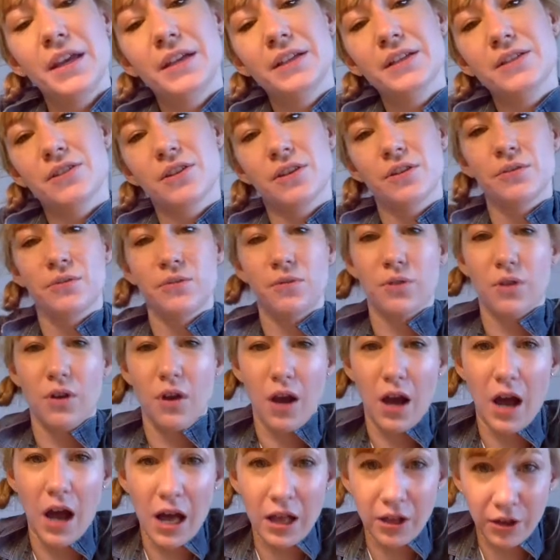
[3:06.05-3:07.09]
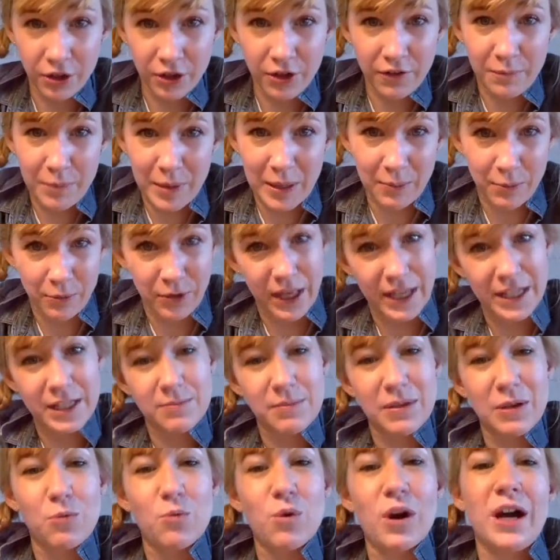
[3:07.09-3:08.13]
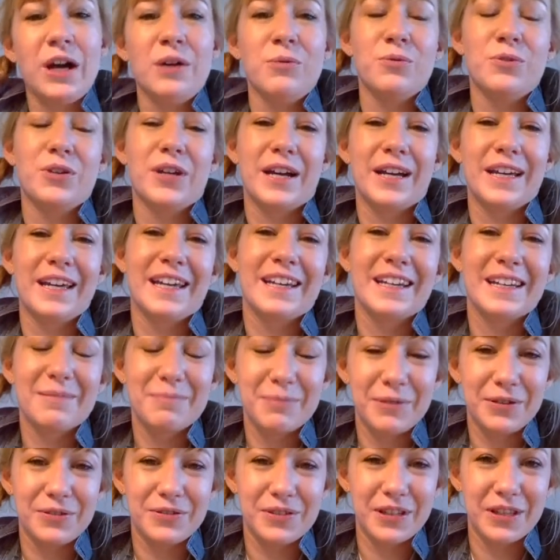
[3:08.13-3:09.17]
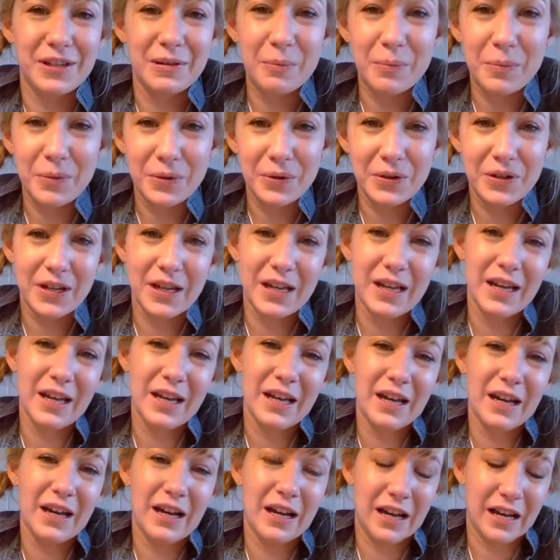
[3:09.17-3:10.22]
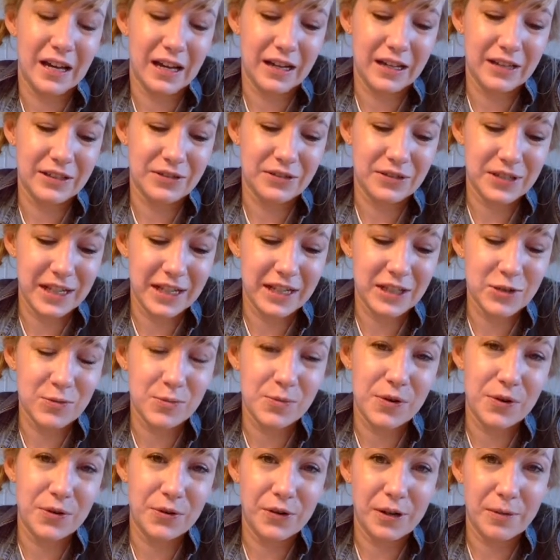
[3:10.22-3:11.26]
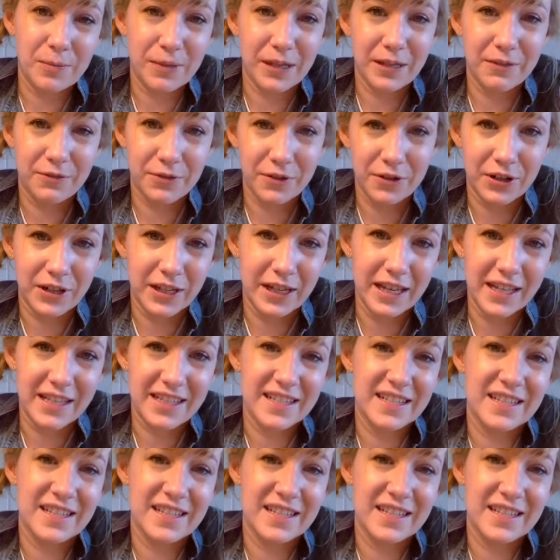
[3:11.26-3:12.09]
So a lot of people ask me, why would I end up using a book to teach programming for kids?